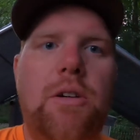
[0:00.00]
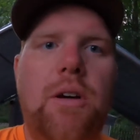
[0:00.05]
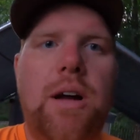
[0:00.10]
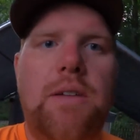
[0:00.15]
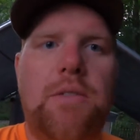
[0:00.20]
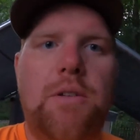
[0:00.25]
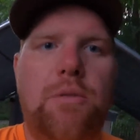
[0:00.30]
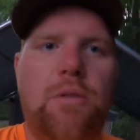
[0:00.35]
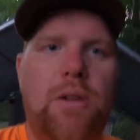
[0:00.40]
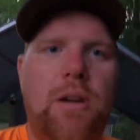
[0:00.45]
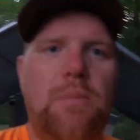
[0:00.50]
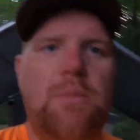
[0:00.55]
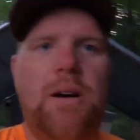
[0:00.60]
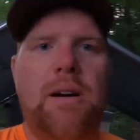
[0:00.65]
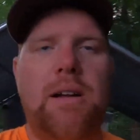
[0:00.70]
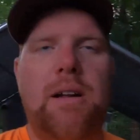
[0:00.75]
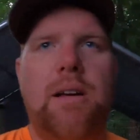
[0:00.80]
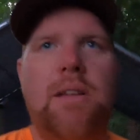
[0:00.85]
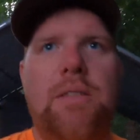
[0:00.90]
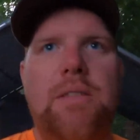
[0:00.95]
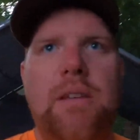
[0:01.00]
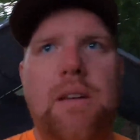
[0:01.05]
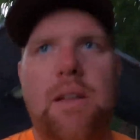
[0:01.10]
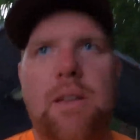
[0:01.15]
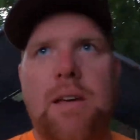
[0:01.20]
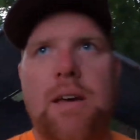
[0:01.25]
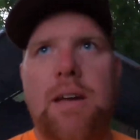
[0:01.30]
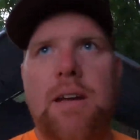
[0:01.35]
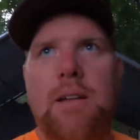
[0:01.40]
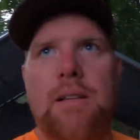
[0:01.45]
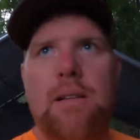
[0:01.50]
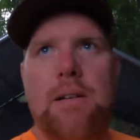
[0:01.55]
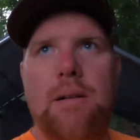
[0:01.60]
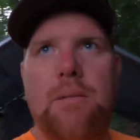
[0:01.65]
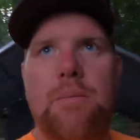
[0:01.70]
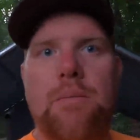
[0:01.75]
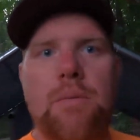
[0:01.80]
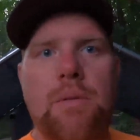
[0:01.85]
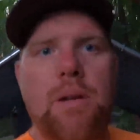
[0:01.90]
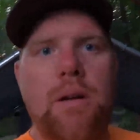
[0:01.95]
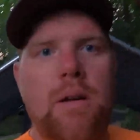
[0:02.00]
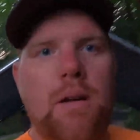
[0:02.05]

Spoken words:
don't have to worry about anything getting them.